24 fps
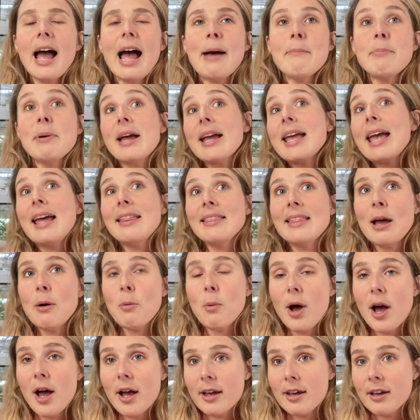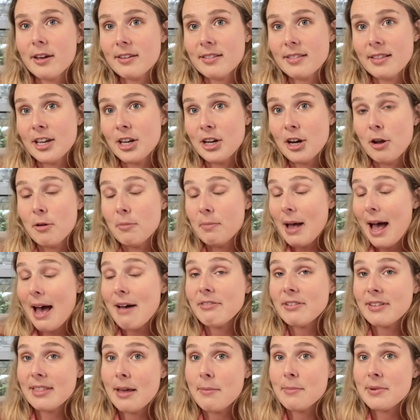But again, their work, you know,
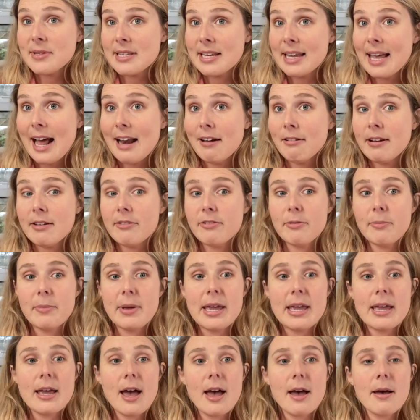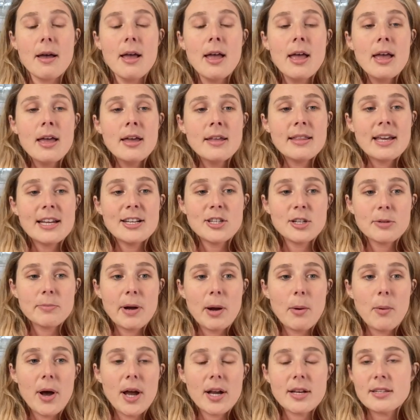having them as a gallery for me, they took
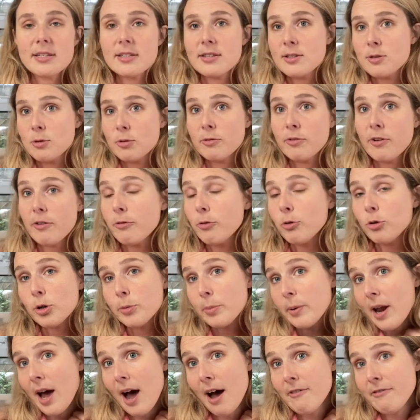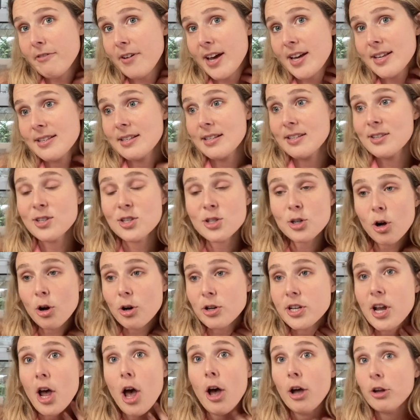my work to sort of affordable art fairs in
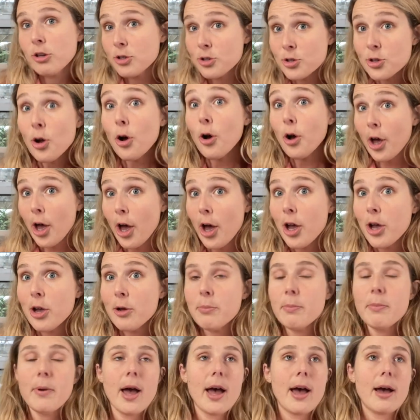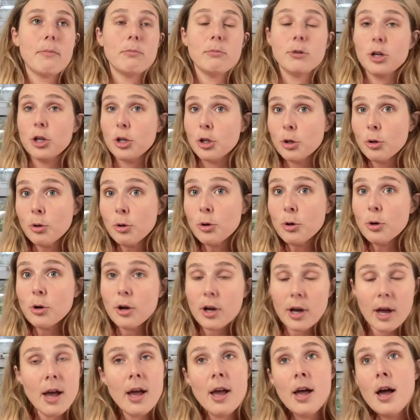Stockholm, New
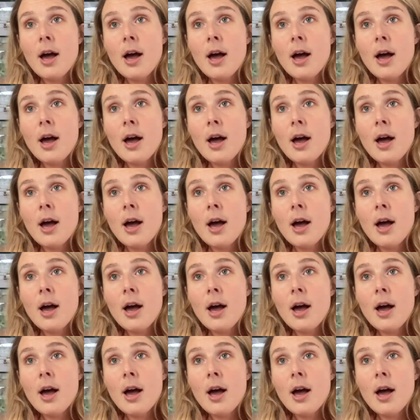York.